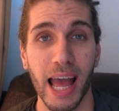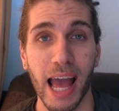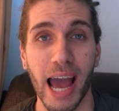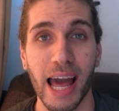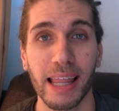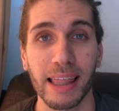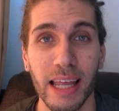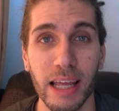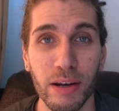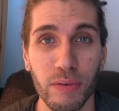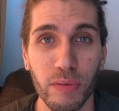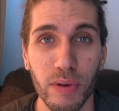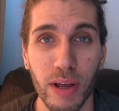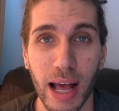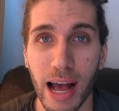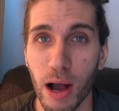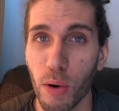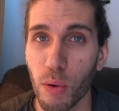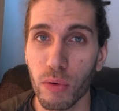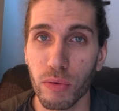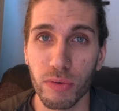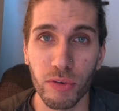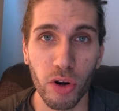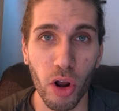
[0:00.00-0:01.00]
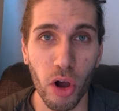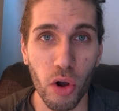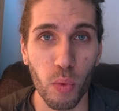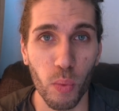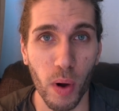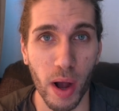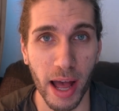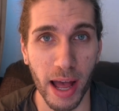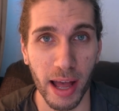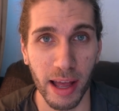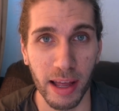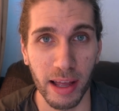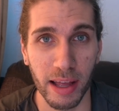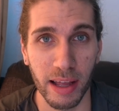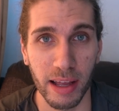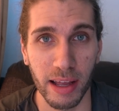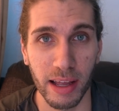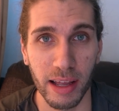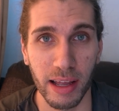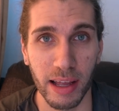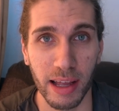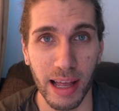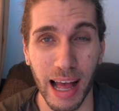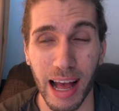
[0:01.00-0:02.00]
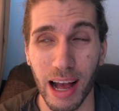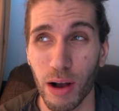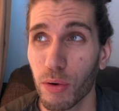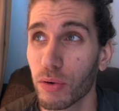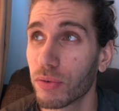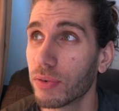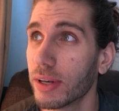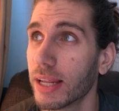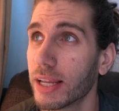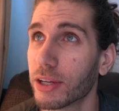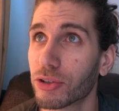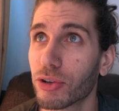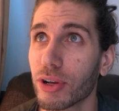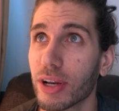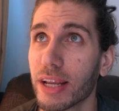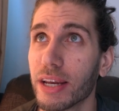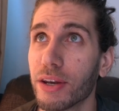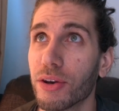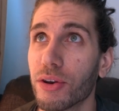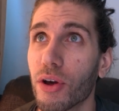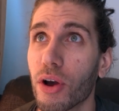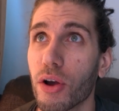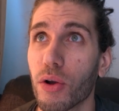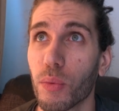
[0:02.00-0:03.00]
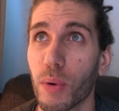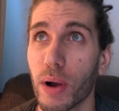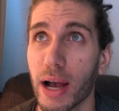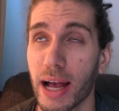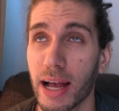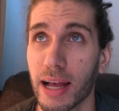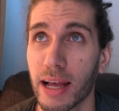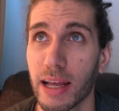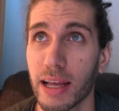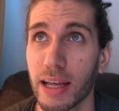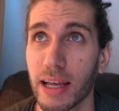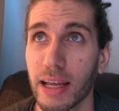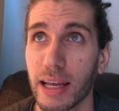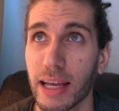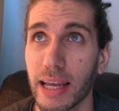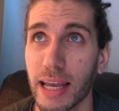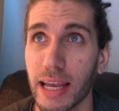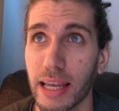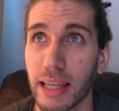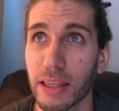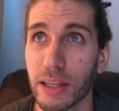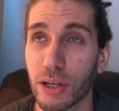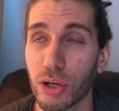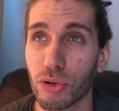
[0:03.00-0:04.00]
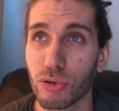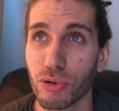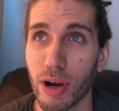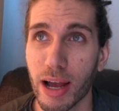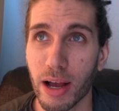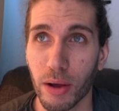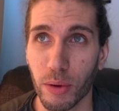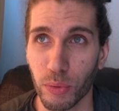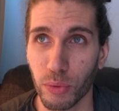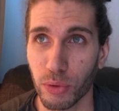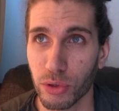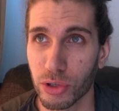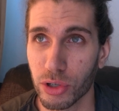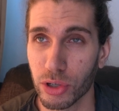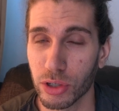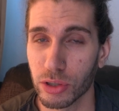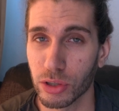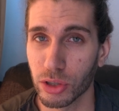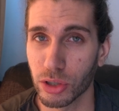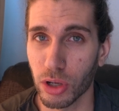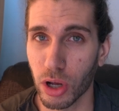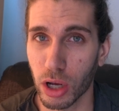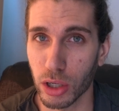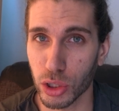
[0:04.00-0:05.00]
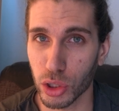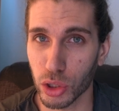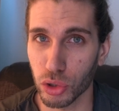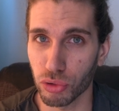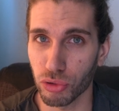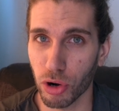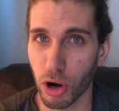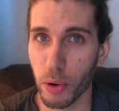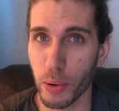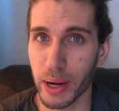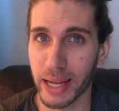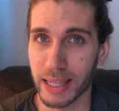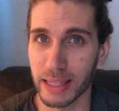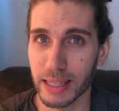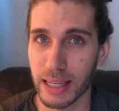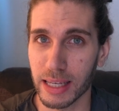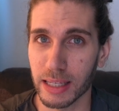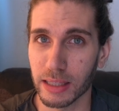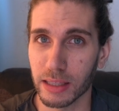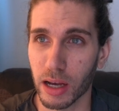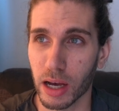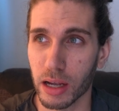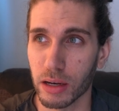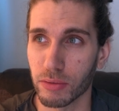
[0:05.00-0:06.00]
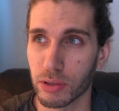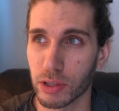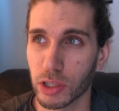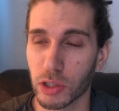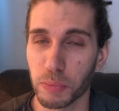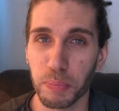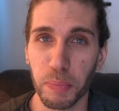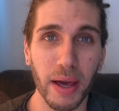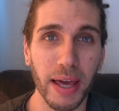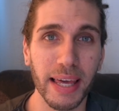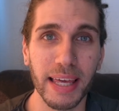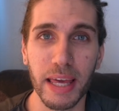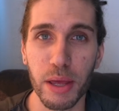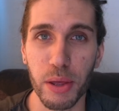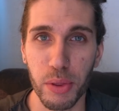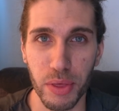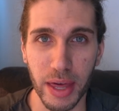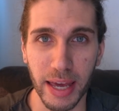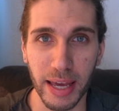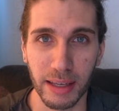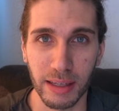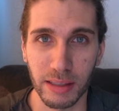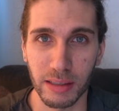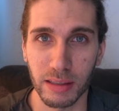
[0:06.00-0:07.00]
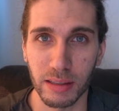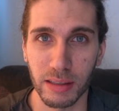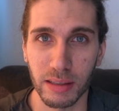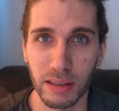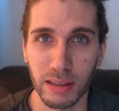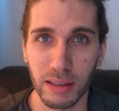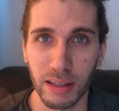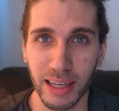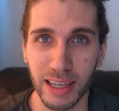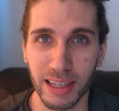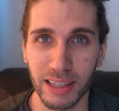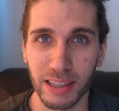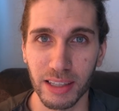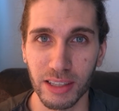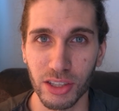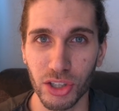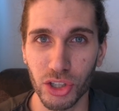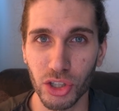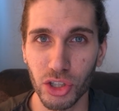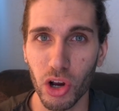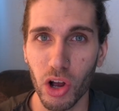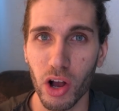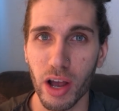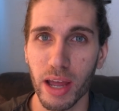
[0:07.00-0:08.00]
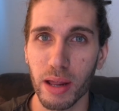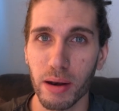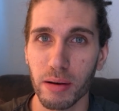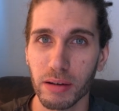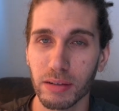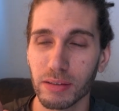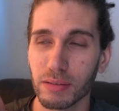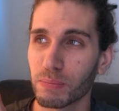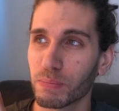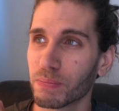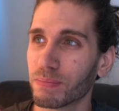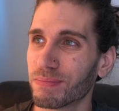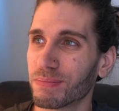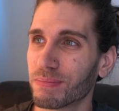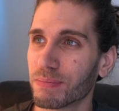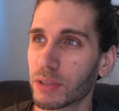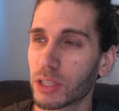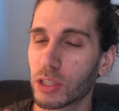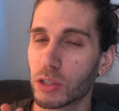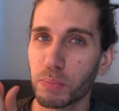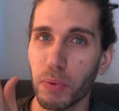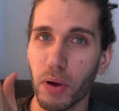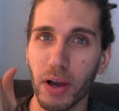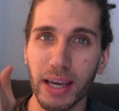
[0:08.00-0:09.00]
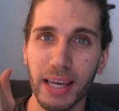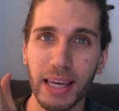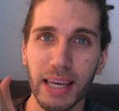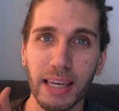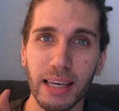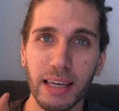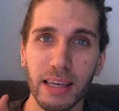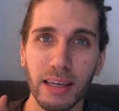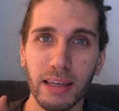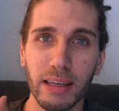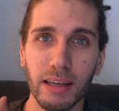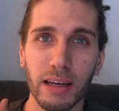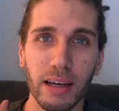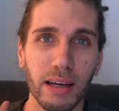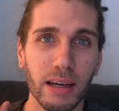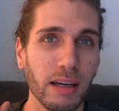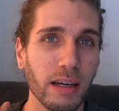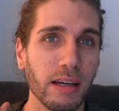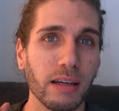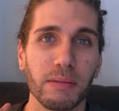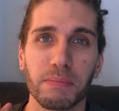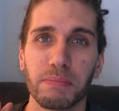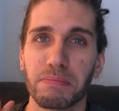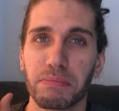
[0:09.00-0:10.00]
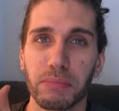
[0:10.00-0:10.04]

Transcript: And then out of nowhere, out of literally nowhere, the ground starts growing these kind of spiky things like giant spiky, uh,